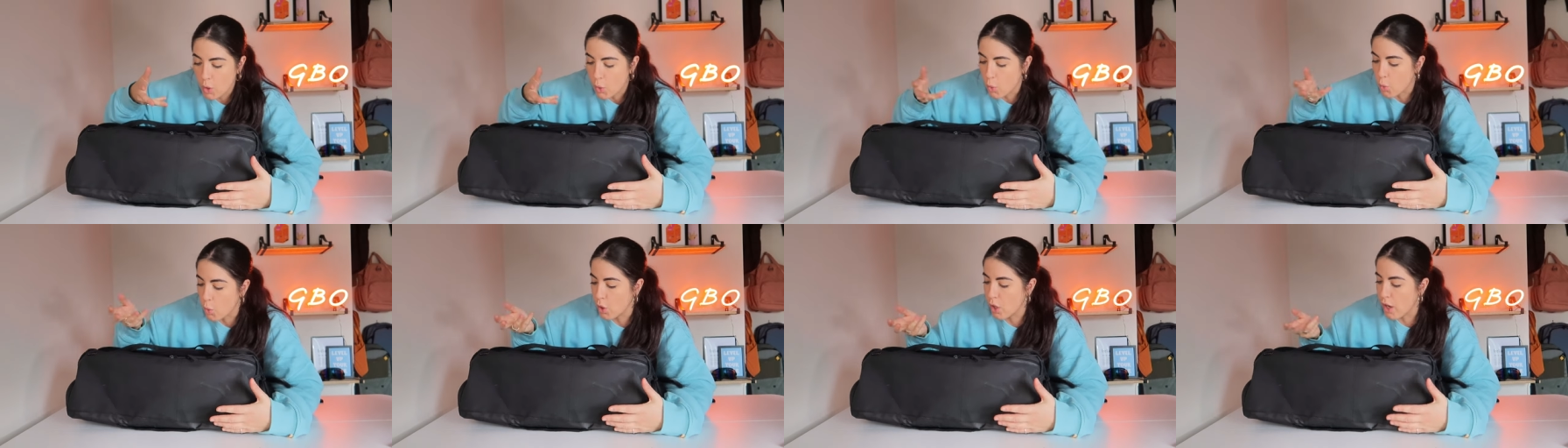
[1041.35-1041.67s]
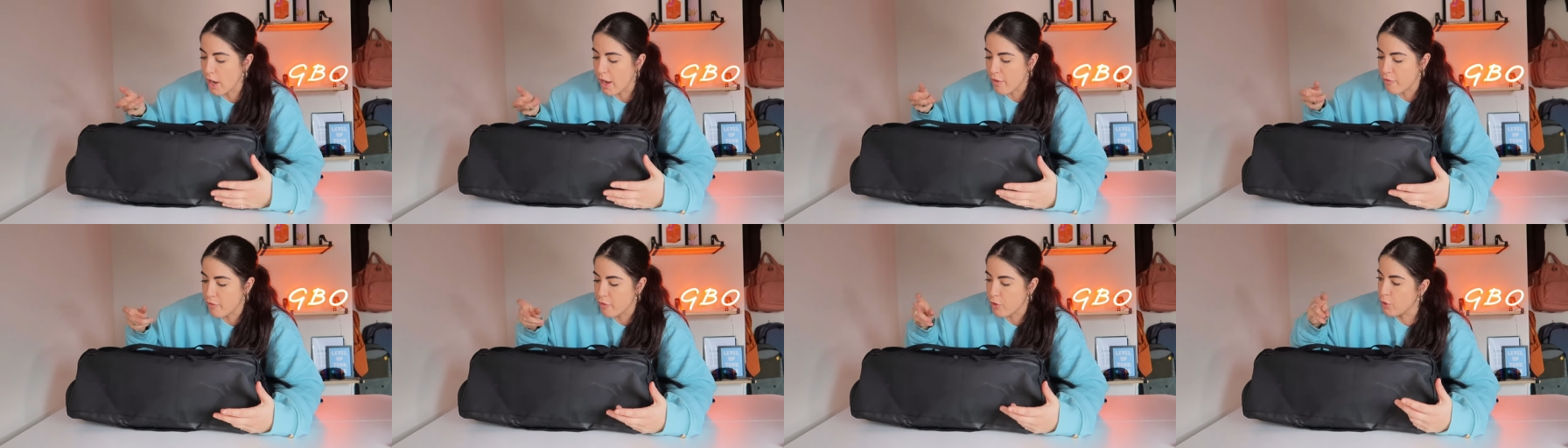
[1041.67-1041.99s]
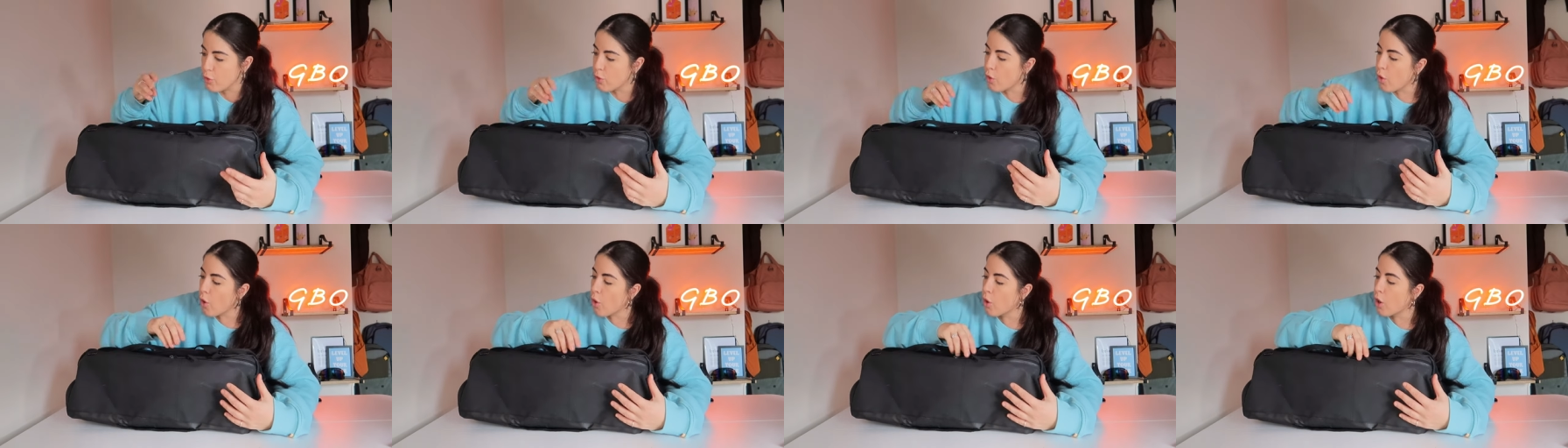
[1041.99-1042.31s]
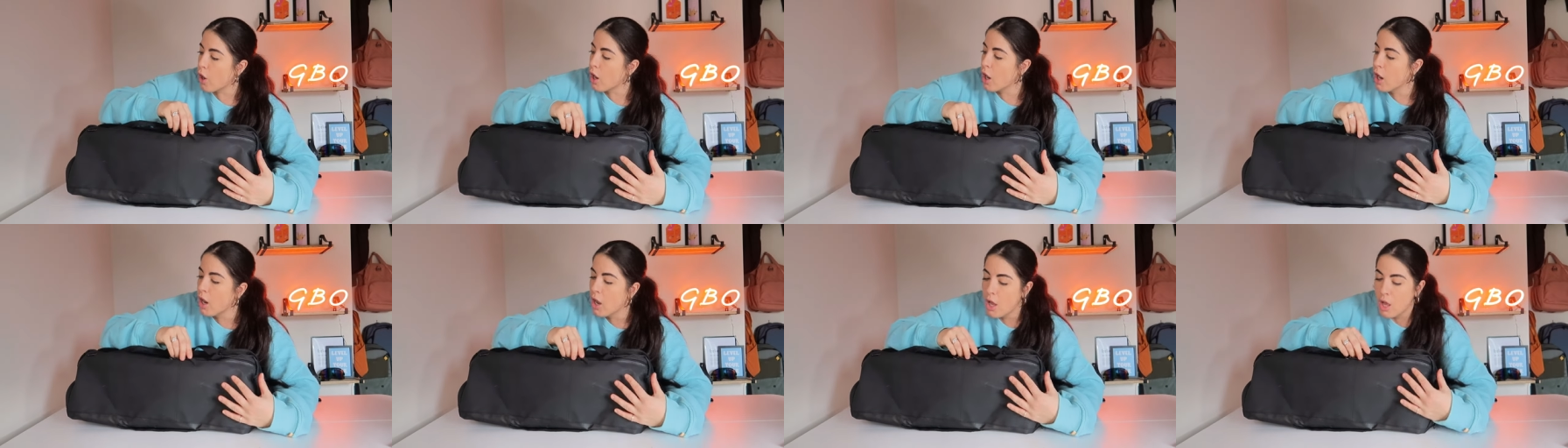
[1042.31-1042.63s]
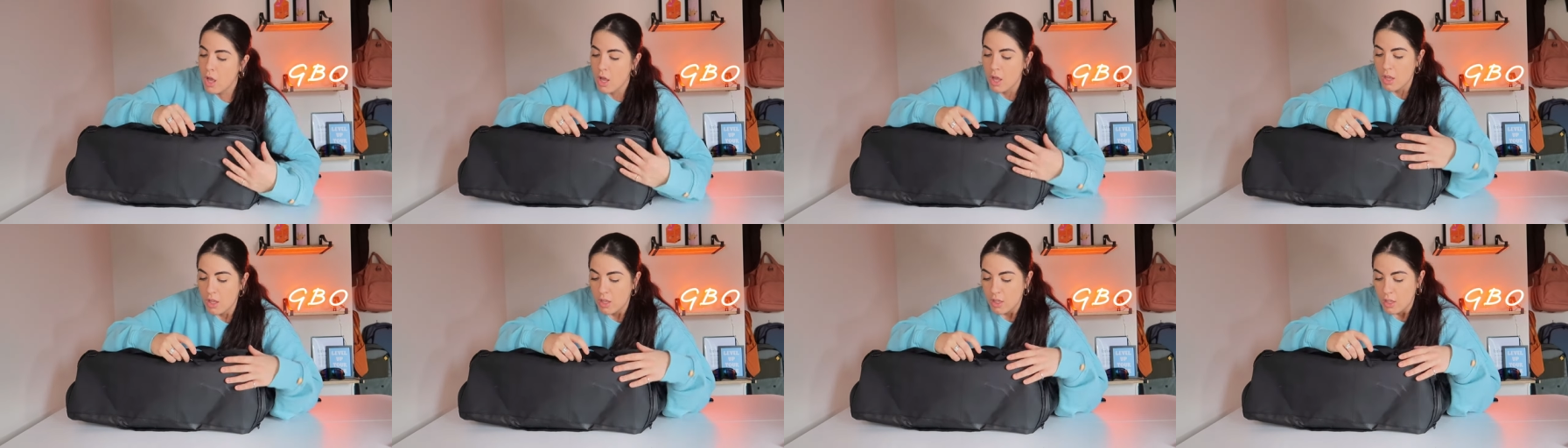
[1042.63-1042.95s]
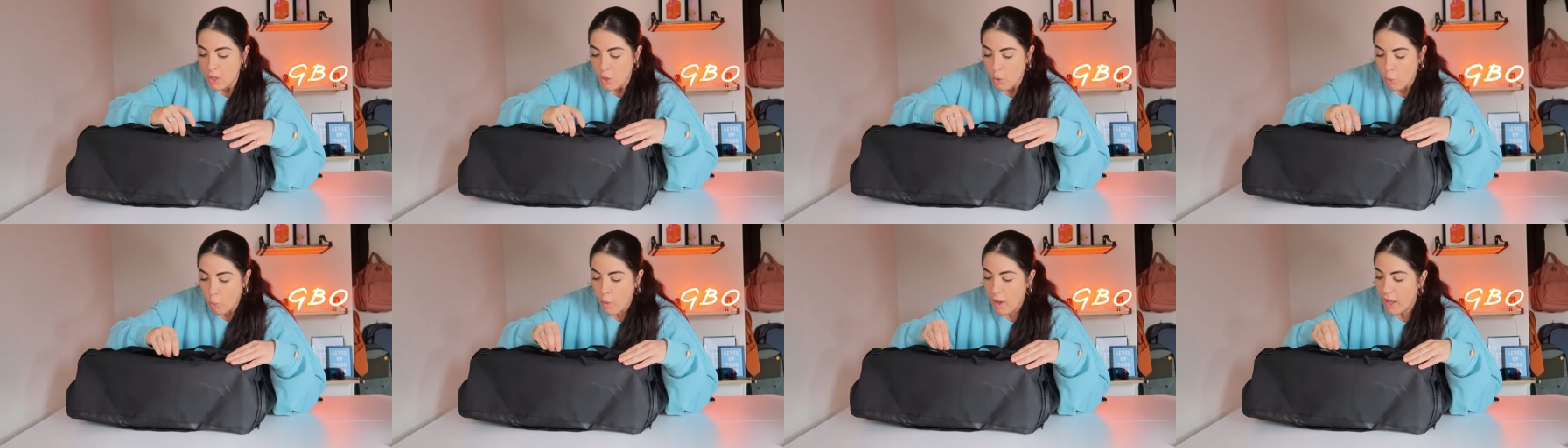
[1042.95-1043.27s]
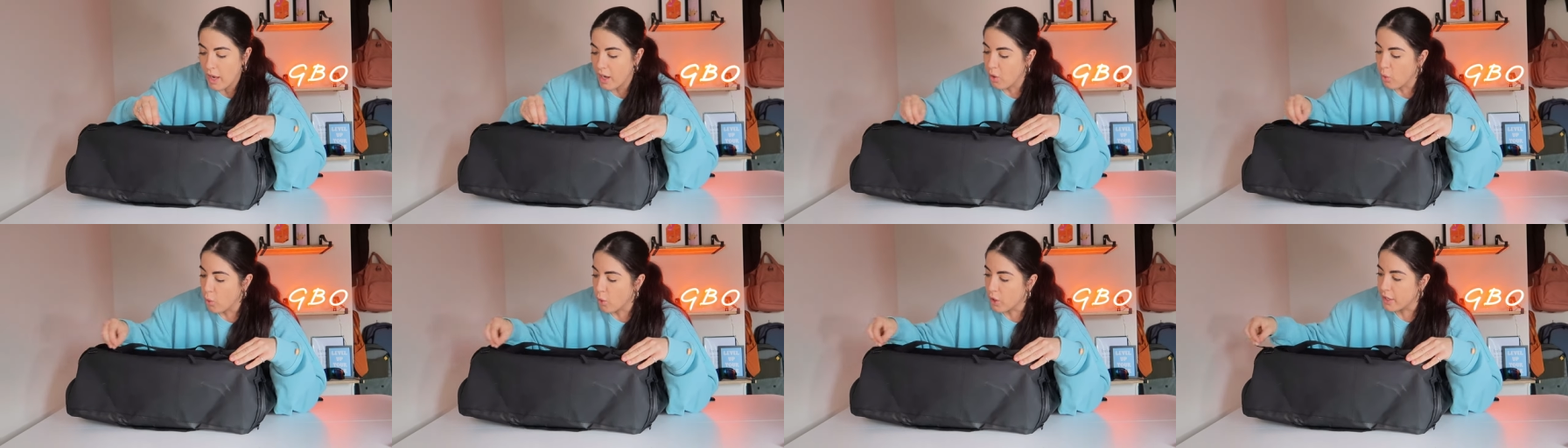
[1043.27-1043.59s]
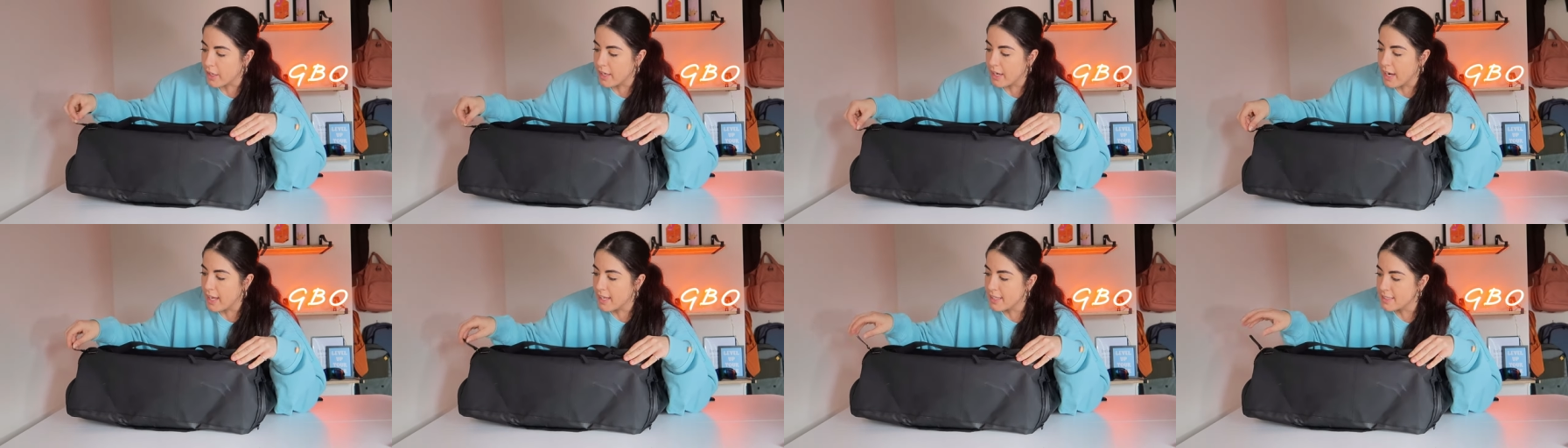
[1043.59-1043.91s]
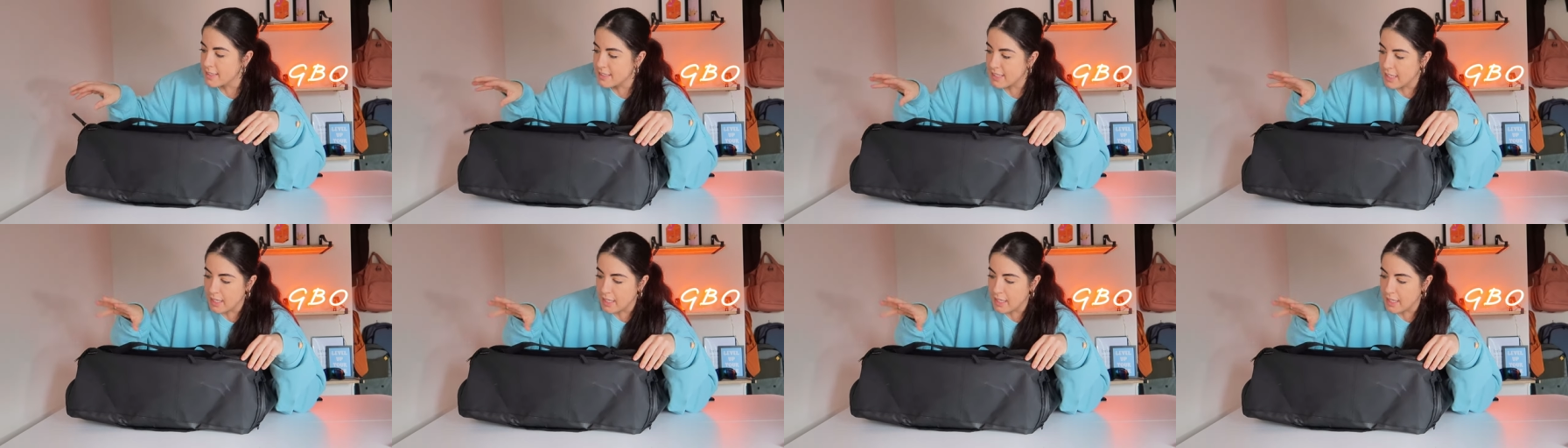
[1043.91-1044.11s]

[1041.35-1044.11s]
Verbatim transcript: Or if you are well organized,